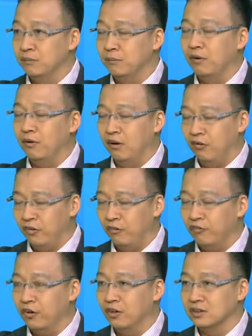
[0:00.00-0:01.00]
But
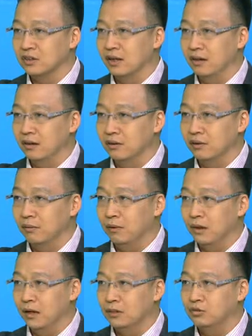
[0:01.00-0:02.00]
of course,
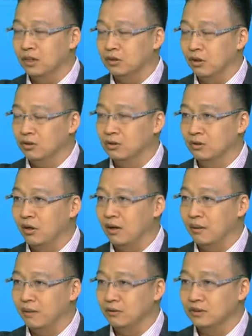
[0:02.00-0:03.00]
the address also
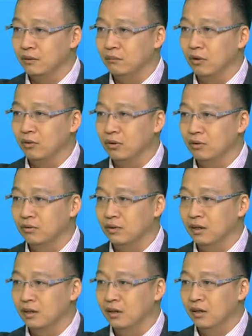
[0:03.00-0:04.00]
talk about some
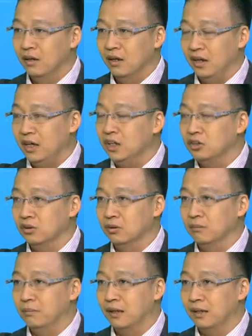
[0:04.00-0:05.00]
local
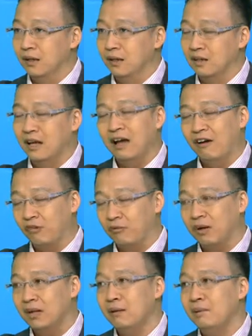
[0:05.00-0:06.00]
issue, but they have
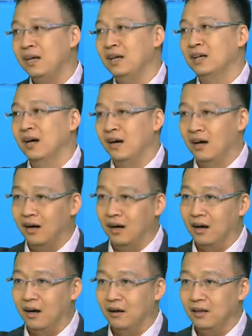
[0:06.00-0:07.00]
already been
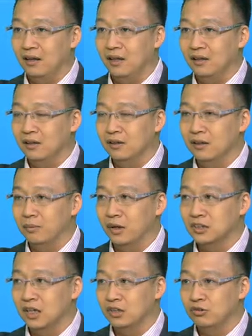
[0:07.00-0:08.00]
in the
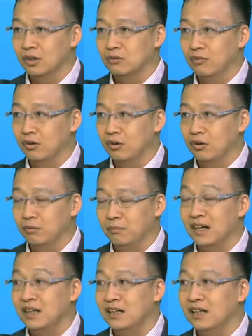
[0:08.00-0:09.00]
policy address for
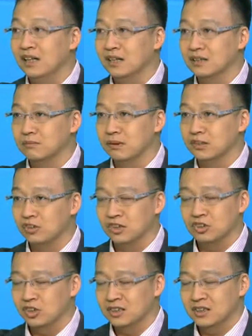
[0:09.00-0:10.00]
many years, but
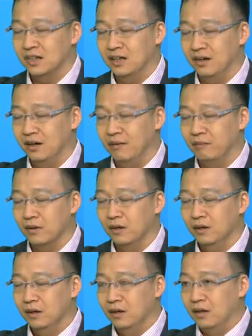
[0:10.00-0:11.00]
it's just
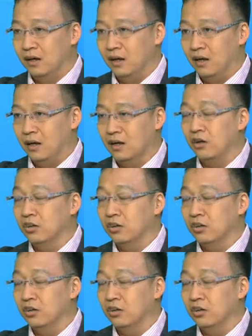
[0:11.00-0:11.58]
a